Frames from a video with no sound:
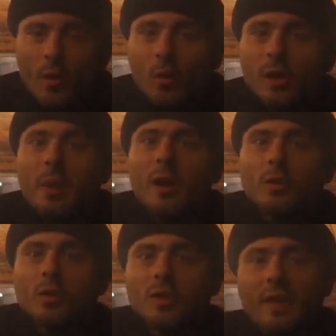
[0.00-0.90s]
What
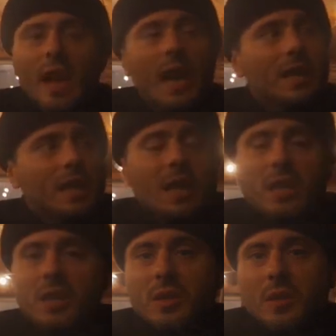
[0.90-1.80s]
about those flying
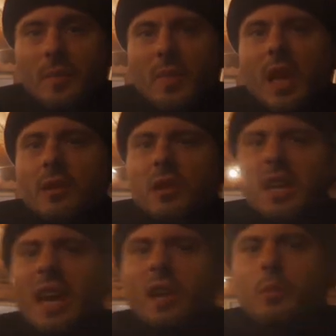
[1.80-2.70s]
things?
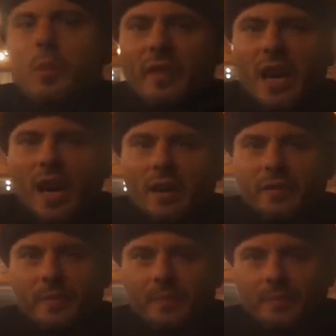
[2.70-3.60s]
Triregnum of
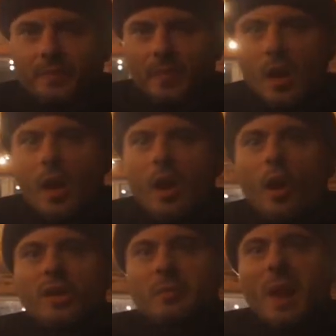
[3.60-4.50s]
Earth,
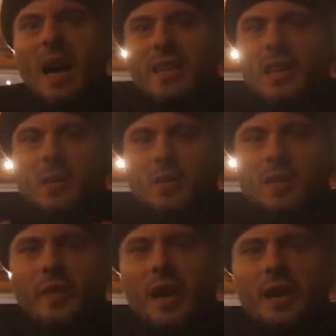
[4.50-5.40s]
or the
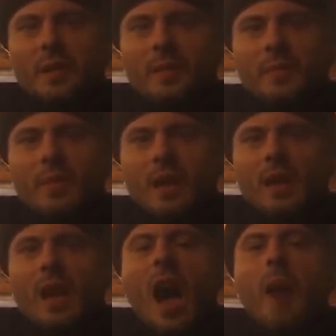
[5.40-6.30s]
magnetosphere,
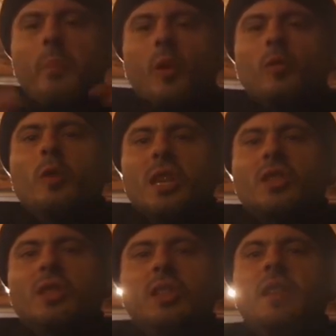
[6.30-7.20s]
upon
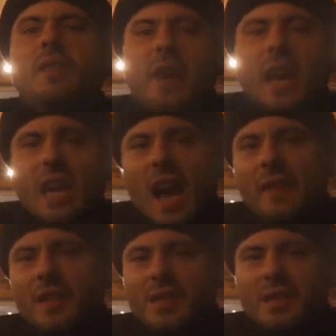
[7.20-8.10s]
which the fake
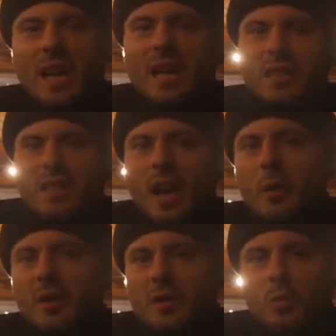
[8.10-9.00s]
heavens and the
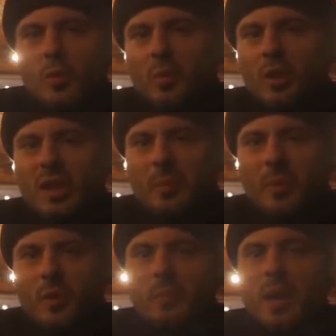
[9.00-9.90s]
towers were built
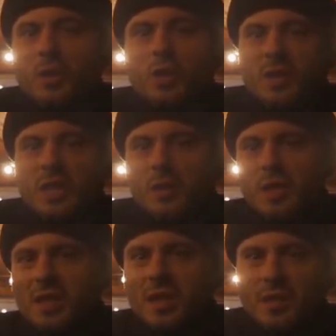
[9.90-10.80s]
upon by Jews and
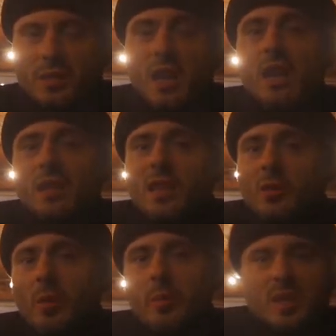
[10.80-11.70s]
Christians.
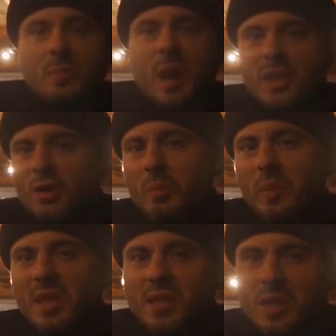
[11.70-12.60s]
This will be smashed to
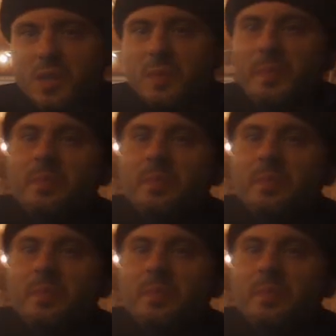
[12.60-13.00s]
pieces.